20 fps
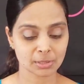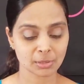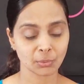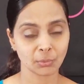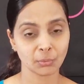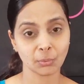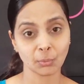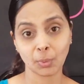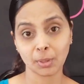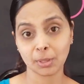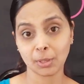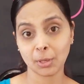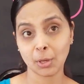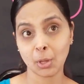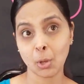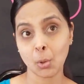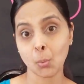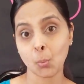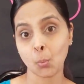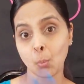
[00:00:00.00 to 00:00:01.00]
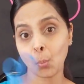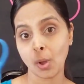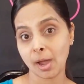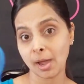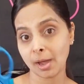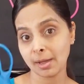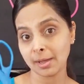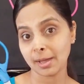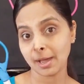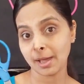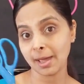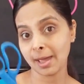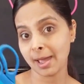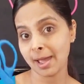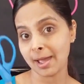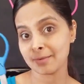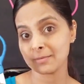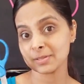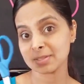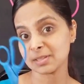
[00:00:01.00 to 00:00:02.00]
So you want to know why I
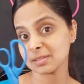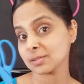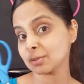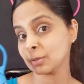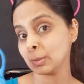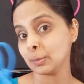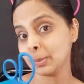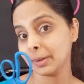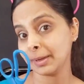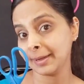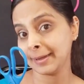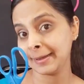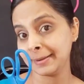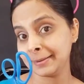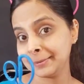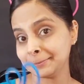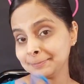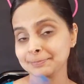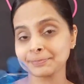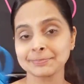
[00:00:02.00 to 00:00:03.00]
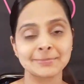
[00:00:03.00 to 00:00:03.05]
have a scissor in my hand?